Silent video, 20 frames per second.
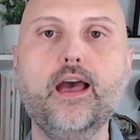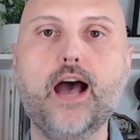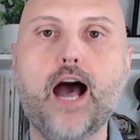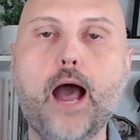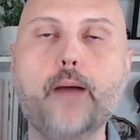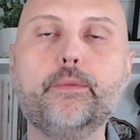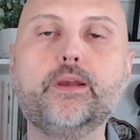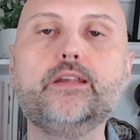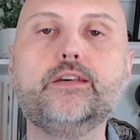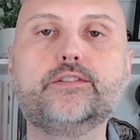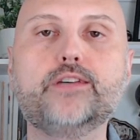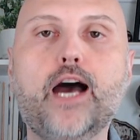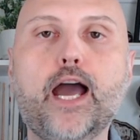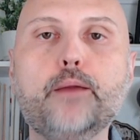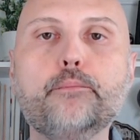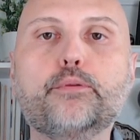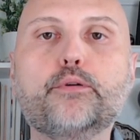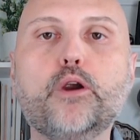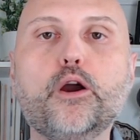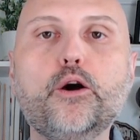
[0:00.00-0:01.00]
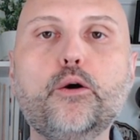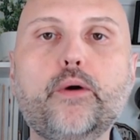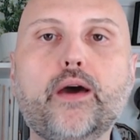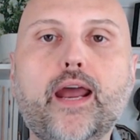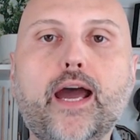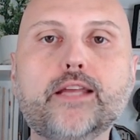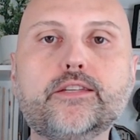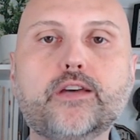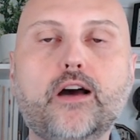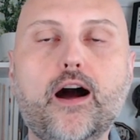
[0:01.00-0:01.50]
I'm a design pro
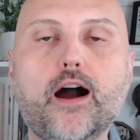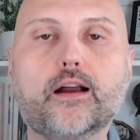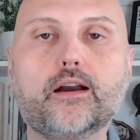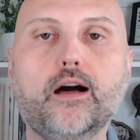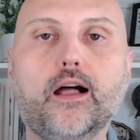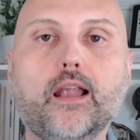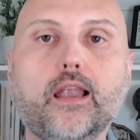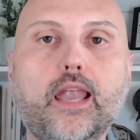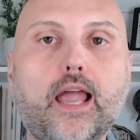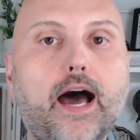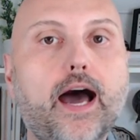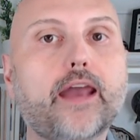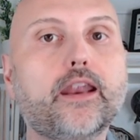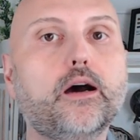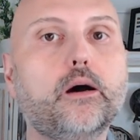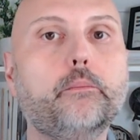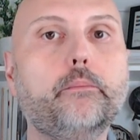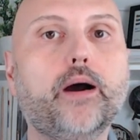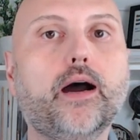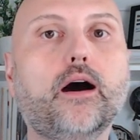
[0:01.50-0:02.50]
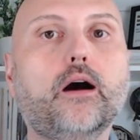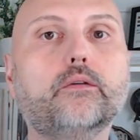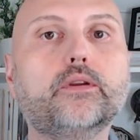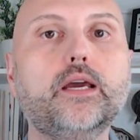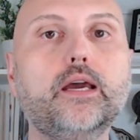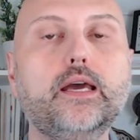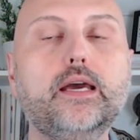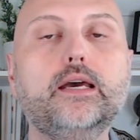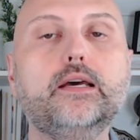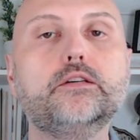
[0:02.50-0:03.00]
and I talk a lot
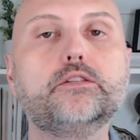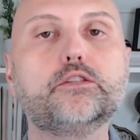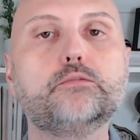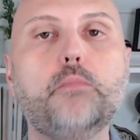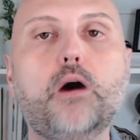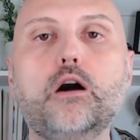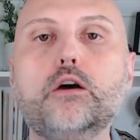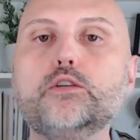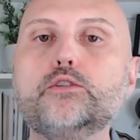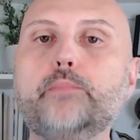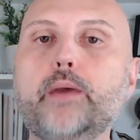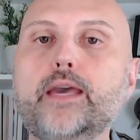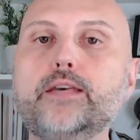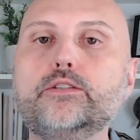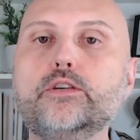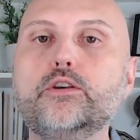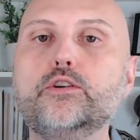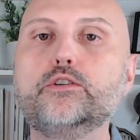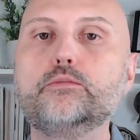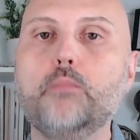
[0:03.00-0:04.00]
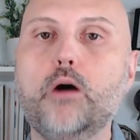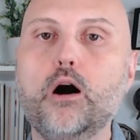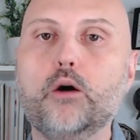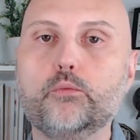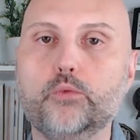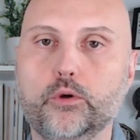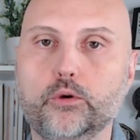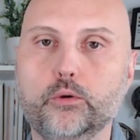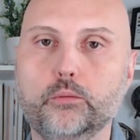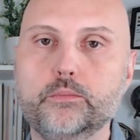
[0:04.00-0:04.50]
about small spaces,
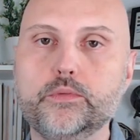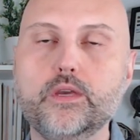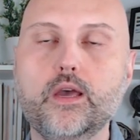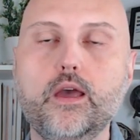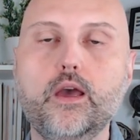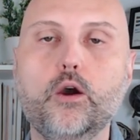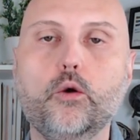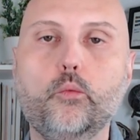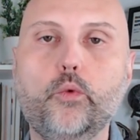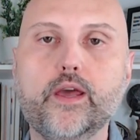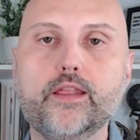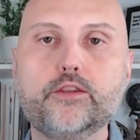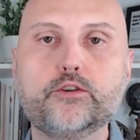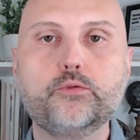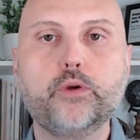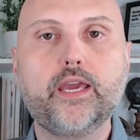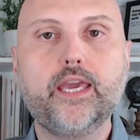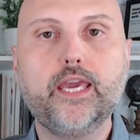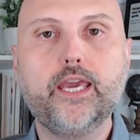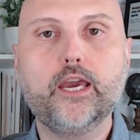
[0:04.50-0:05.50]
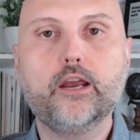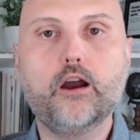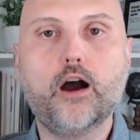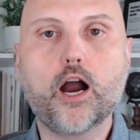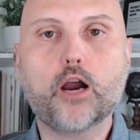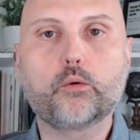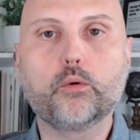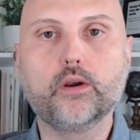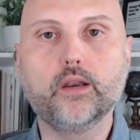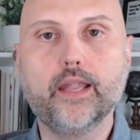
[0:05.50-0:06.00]
small rooms with tricky and
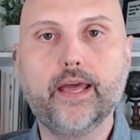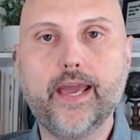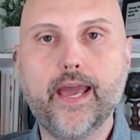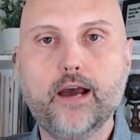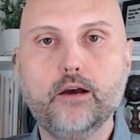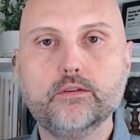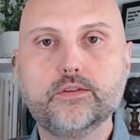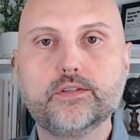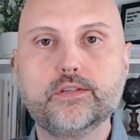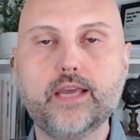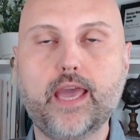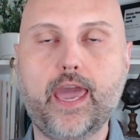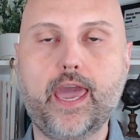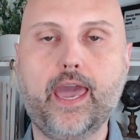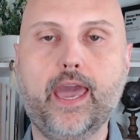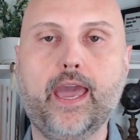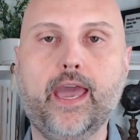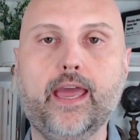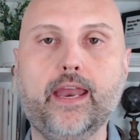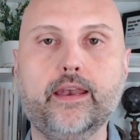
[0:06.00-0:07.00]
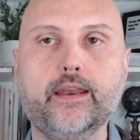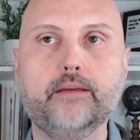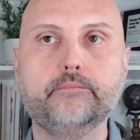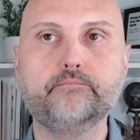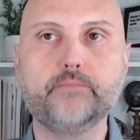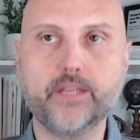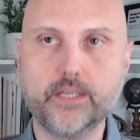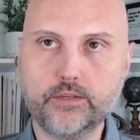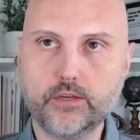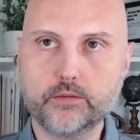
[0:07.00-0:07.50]
awkward layouts and
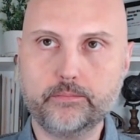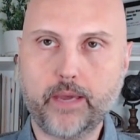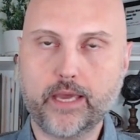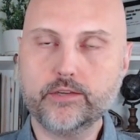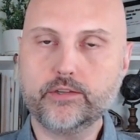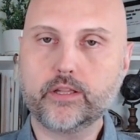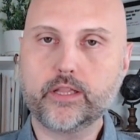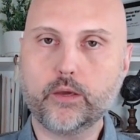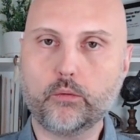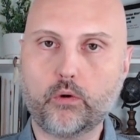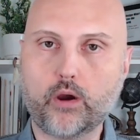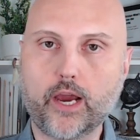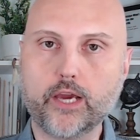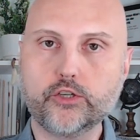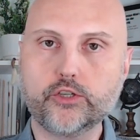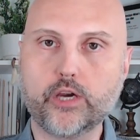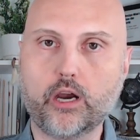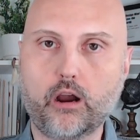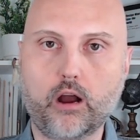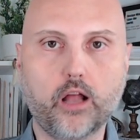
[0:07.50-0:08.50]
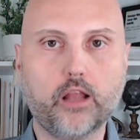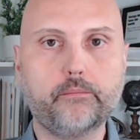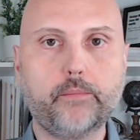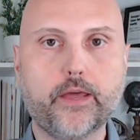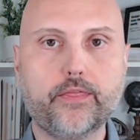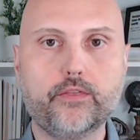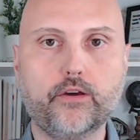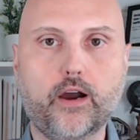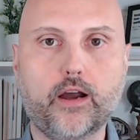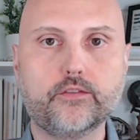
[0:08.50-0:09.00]
this is basically where I share all of
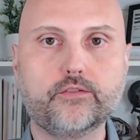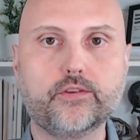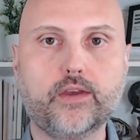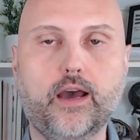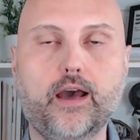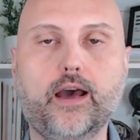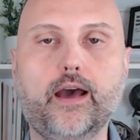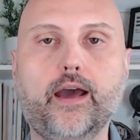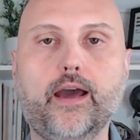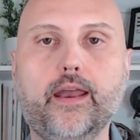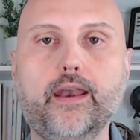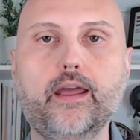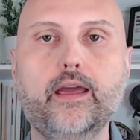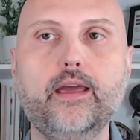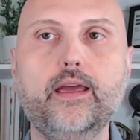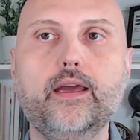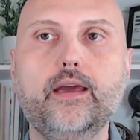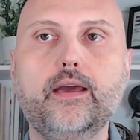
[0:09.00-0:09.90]
my thoughts on